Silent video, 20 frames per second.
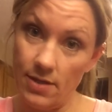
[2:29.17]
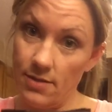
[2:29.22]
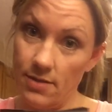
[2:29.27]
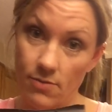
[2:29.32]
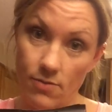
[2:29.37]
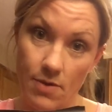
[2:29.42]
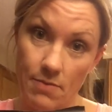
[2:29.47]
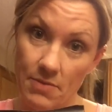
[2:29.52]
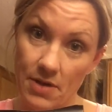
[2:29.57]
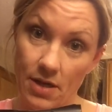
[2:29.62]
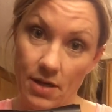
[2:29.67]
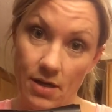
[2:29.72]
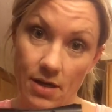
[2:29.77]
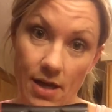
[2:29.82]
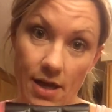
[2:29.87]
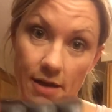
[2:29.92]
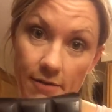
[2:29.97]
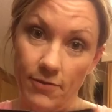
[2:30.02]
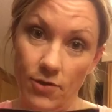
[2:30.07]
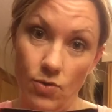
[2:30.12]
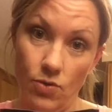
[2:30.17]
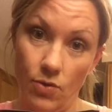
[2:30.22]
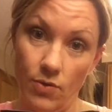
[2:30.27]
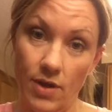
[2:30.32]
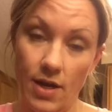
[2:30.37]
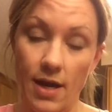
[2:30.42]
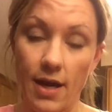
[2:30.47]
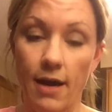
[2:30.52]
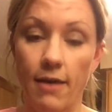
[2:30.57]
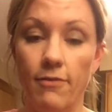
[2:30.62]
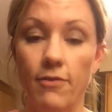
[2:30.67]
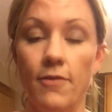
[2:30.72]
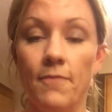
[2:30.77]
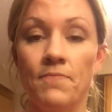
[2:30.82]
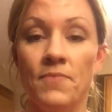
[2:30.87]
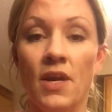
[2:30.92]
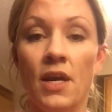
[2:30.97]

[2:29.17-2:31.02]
So I'm not eating half, you don't eat half.